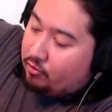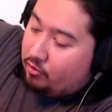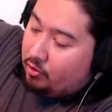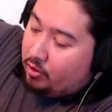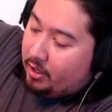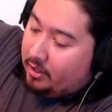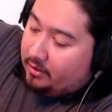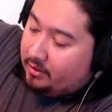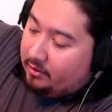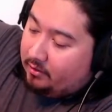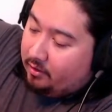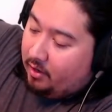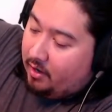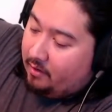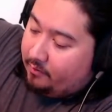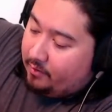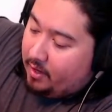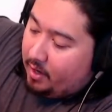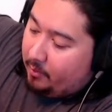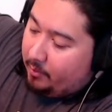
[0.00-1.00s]
cut these
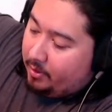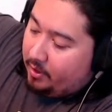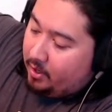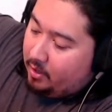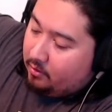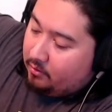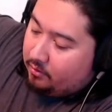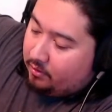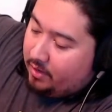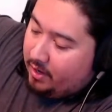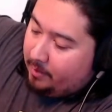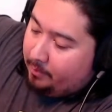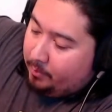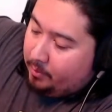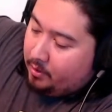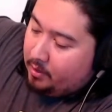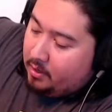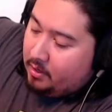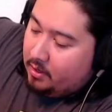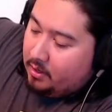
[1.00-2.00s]
off. There we go. Snip,
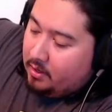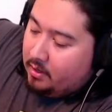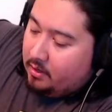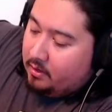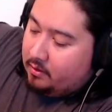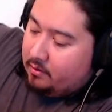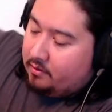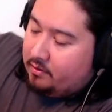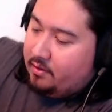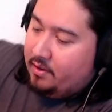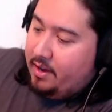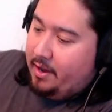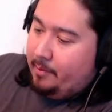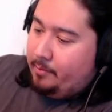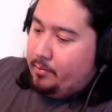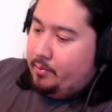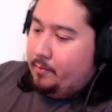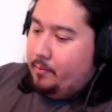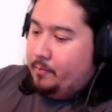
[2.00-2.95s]
snip.